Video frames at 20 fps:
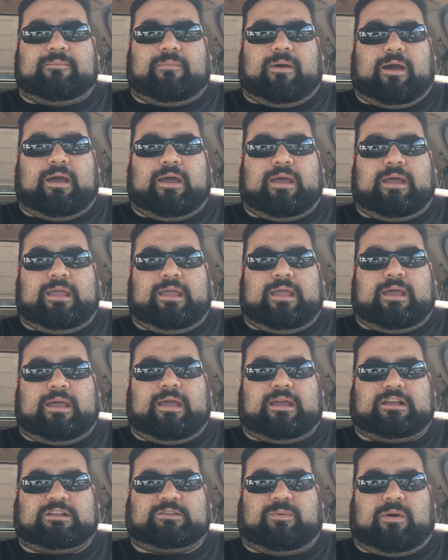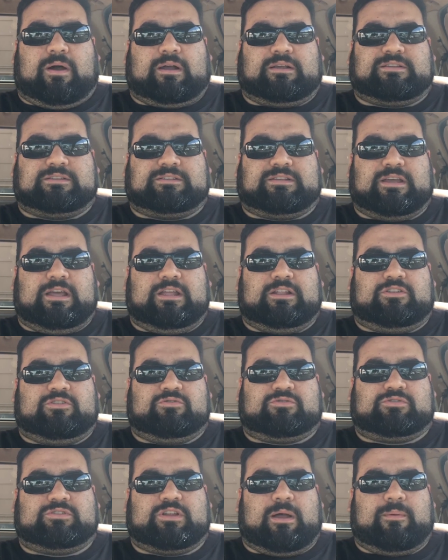my Xbox decided to
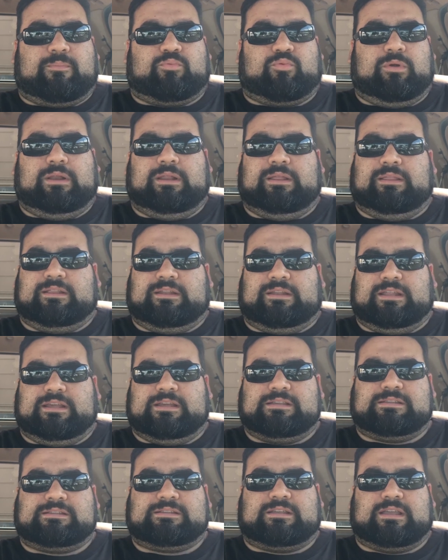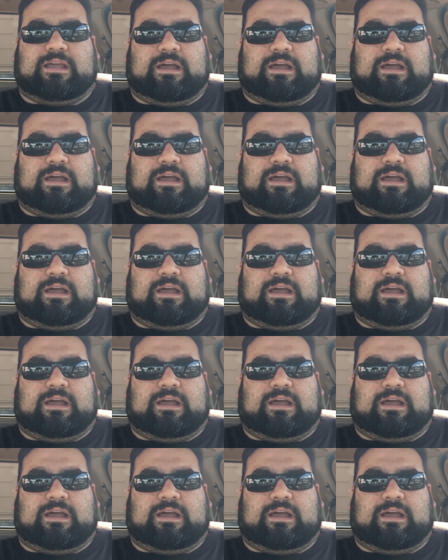stop reading the disc.